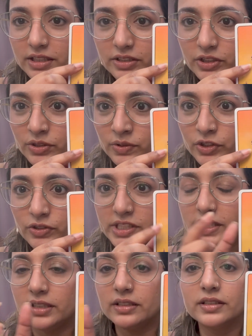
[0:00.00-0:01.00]
You know, you
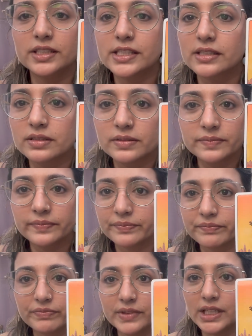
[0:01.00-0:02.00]
see this,
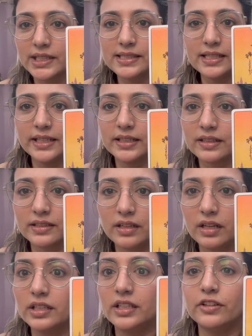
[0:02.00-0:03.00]
it's like
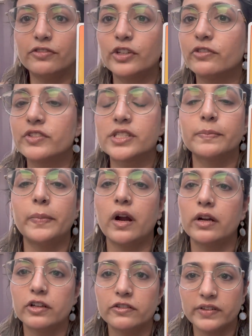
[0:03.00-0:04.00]
a gift of a
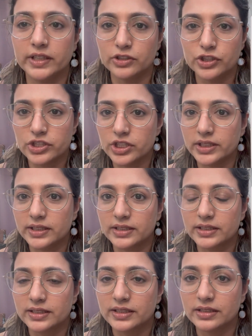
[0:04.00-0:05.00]
spark of energy,
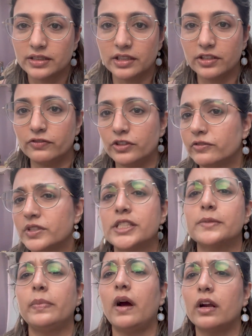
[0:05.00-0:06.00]
a gift of a
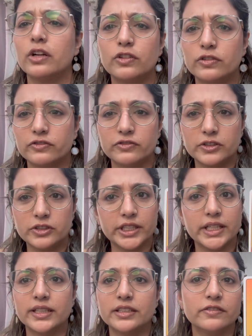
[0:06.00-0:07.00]
spark of
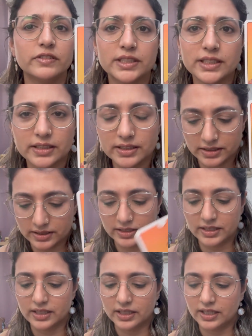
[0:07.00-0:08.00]
creativity.
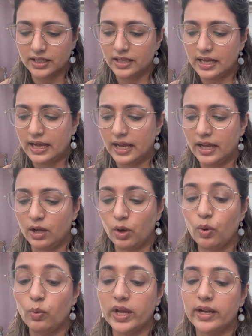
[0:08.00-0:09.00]

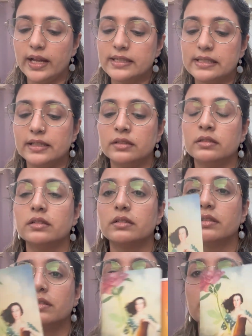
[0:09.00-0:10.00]
Whereas in
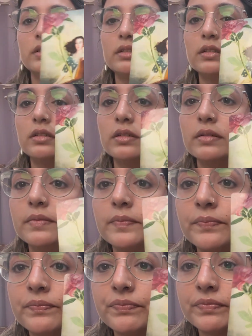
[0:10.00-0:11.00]
the
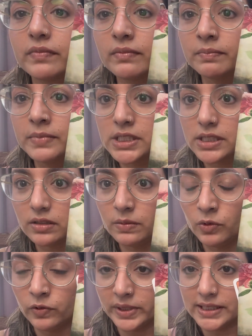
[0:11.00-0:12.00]
Mystical
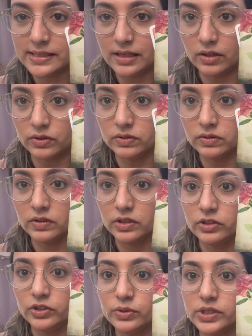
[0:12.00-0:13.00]
Moments Tarot,
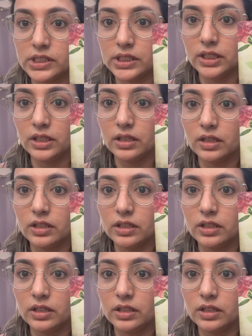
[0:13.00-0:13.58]
you see